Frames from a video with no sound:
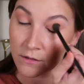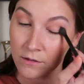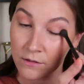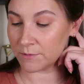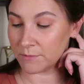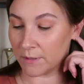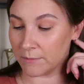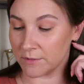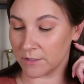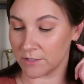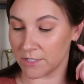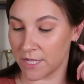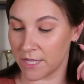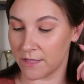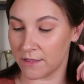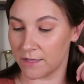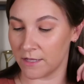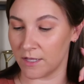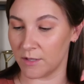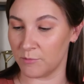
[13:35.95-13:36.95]
Sometimes I'll
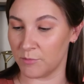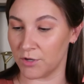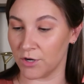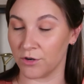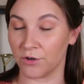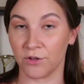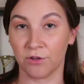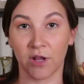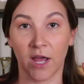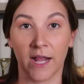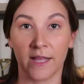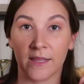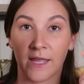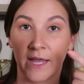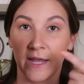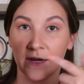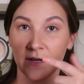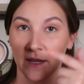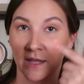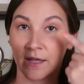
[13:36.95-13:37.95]
take the Pure Nude Highlight